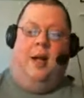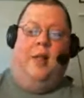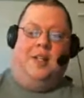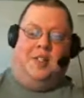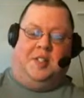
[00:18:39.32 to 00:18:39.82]

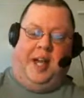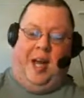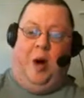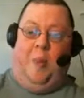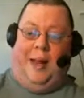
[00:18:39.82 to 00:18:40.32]
This is a
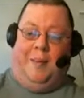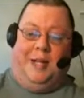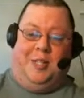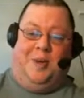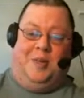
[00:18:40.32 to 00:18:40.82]
helmet. Am
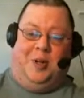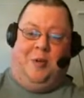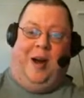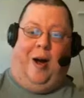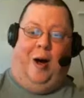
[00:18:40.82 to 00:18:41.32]
I supposed to
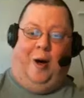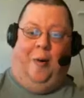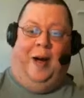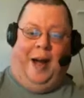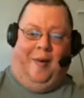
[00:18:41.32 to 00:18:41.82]
wear?
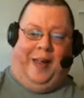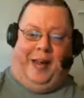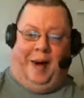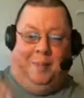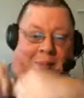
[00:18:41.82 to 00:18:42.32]
Uh-oh, here they
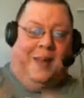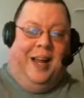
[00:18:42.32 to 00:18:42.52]
come.